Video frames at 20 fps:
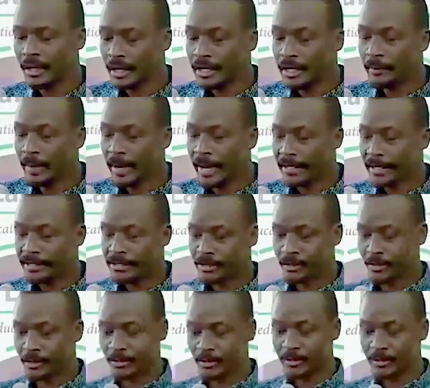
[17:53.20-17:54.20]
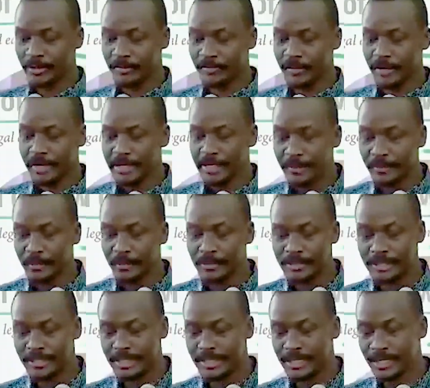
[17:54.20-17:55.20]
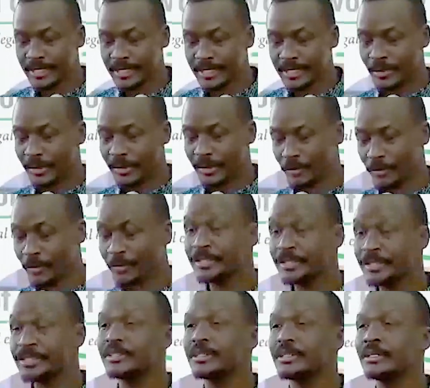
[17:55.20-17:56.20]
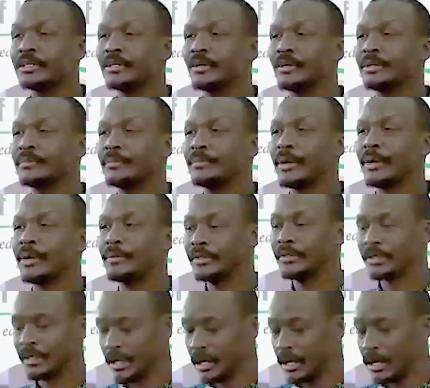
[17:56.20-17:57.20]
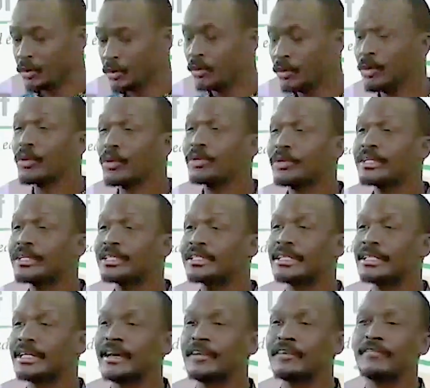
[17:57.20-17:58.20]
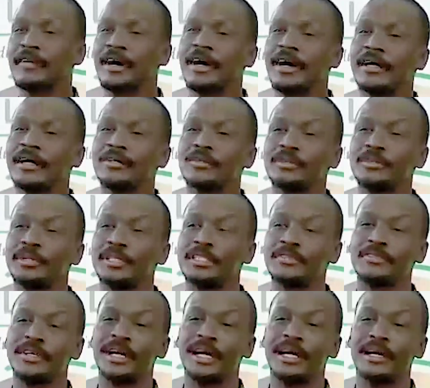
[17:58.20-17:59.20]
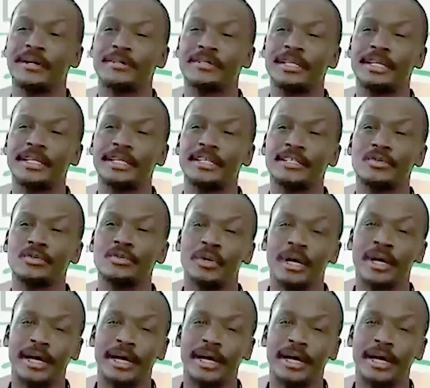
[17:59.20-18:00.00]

in my article, when you find time to see it, in case you have not, or in my book, you will notice that I refer to specifically to say the school